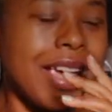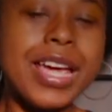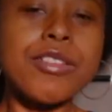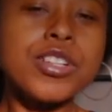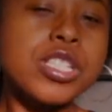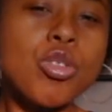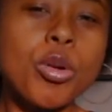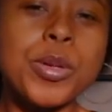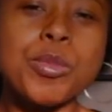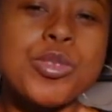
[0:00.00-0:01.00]
Every
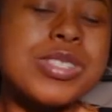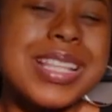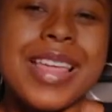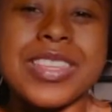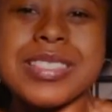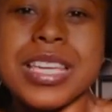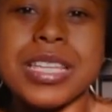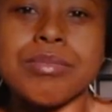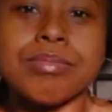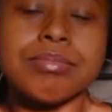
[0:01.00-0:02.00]
Scorpio moon is not the
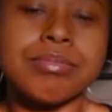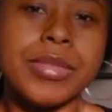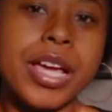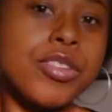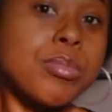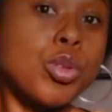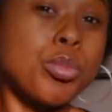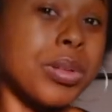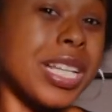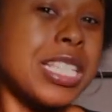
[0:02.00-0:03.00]
same. Every
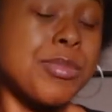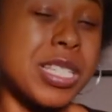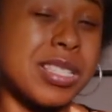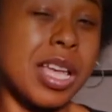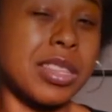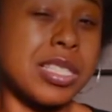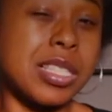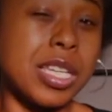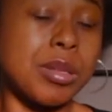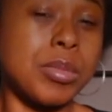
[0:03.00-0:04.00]
moon placement is not the
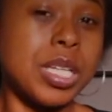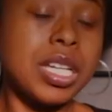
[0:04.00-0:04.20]
same.